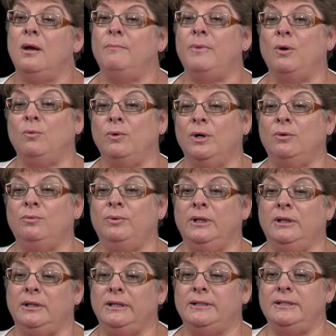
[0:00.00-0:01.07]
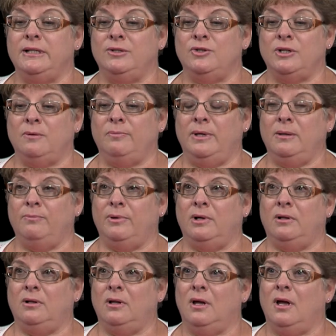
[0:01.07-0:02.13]
But we're really teaching
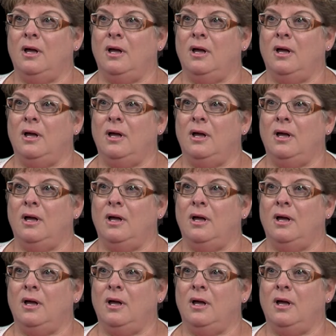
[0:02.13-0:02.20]
people